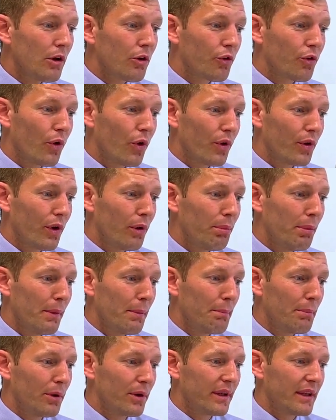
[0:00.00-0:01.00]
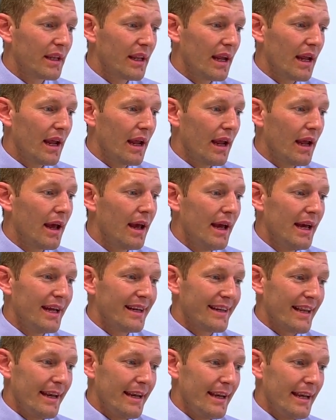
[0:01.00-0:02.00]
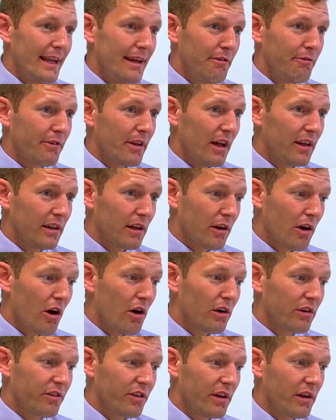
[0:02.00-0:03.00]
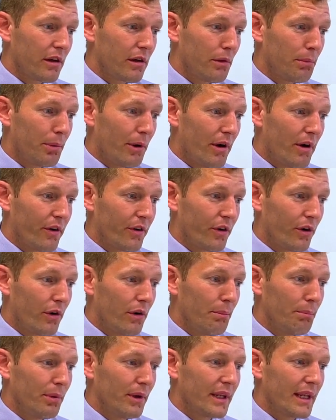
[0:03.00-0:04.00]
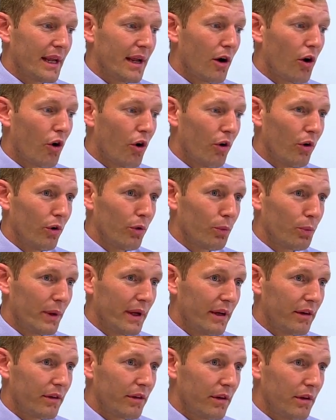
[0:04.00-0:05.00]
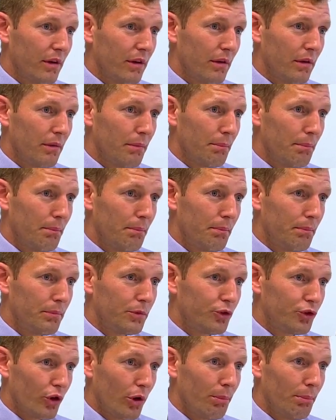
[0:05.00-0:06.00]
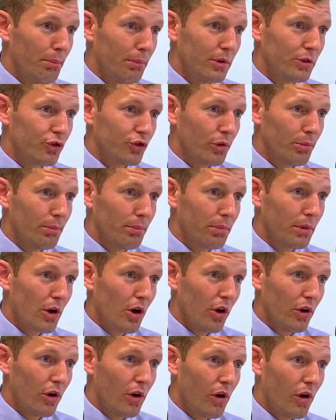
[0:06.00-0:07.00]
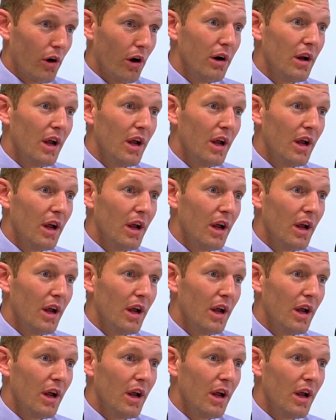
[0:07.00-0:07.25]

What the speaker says: Grown up, but they lived on the Cork side of the border, but they hurled with drum Collar.